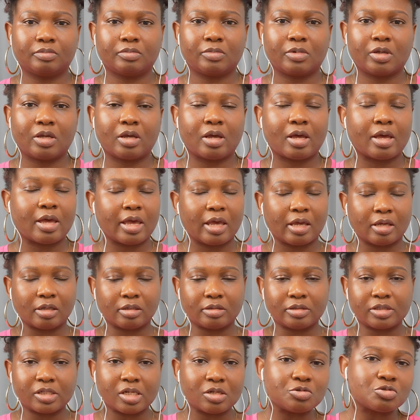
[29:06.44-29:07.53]
Yeah.
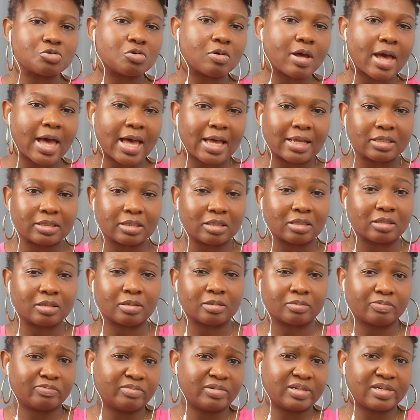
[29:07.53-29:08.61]
And just to add
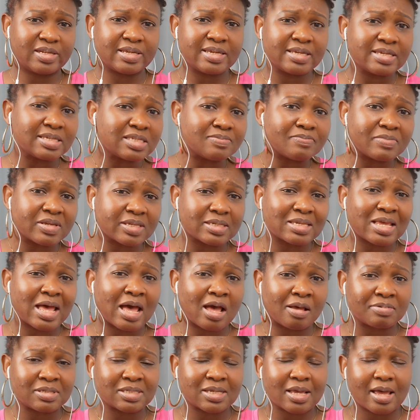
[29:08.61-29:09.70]
in, these
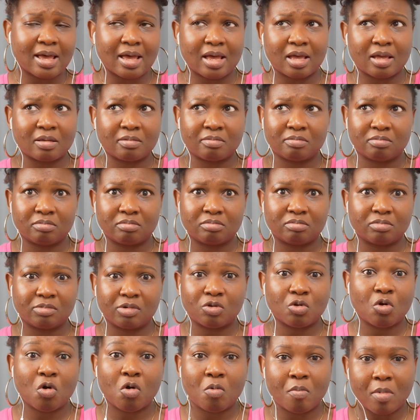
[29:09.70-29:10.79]
mishaps are
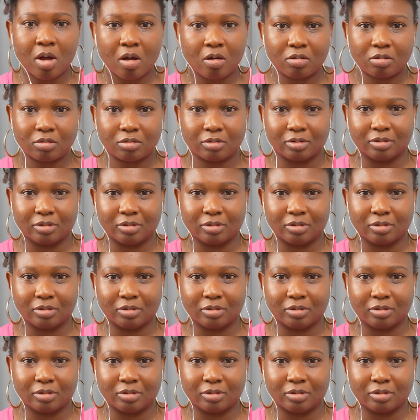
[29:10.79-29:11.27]
normal.